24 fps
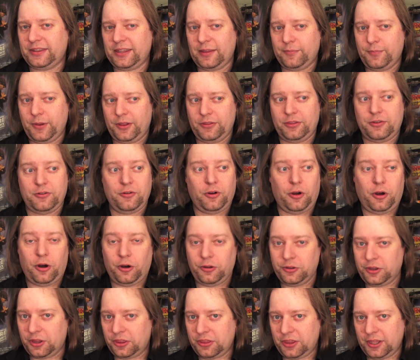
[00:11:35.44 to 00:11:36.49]
they've been through,
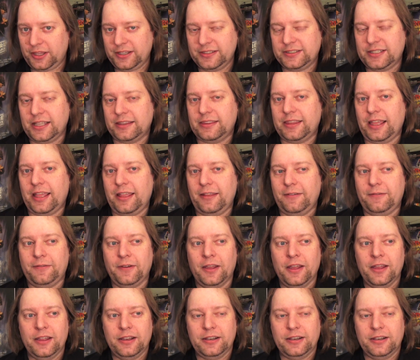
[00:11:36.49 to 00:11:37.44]
all the things that they've